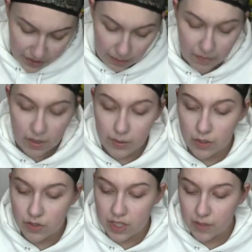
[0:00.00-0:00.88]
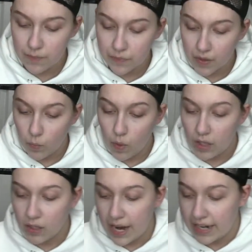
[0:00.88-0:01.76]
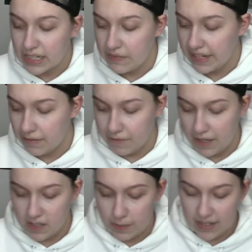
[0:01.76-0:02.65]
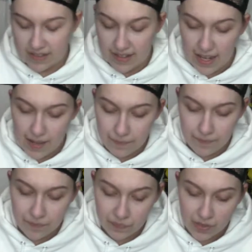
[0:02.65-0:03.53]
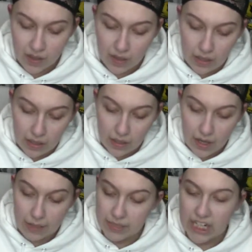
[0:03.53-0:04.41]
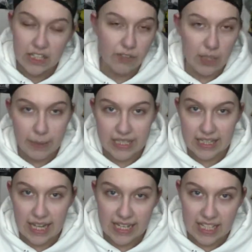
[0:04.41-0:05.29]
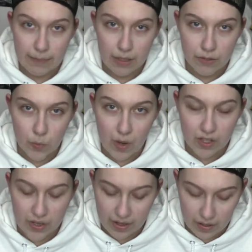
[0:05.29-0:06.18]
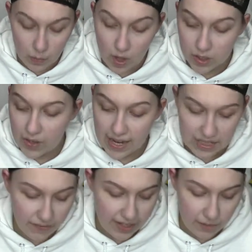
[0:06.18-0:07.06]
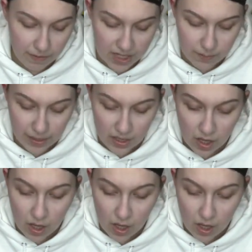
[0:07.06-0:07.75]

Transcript: I'm going to be using water-activated face paints today. I'm terrified because the last time I used a water-activated face paint